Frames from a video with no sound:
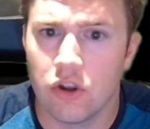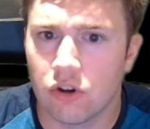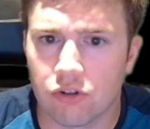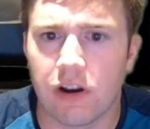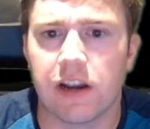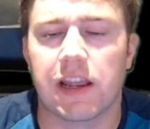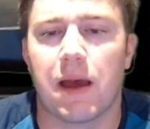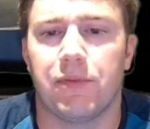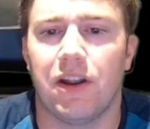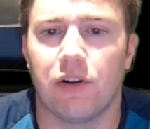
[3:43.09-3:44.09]
your training
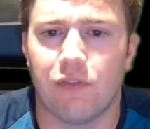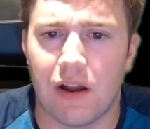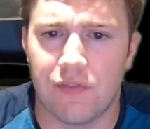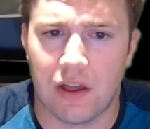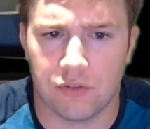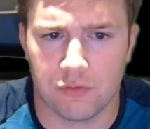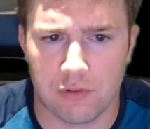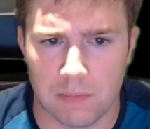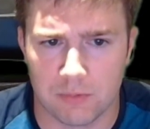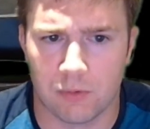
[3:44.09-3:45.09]
caps out at 5,000
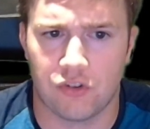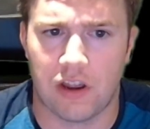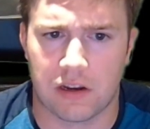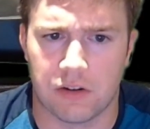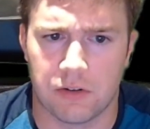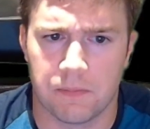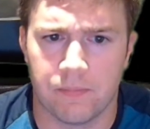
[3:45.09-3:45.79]
frames per second.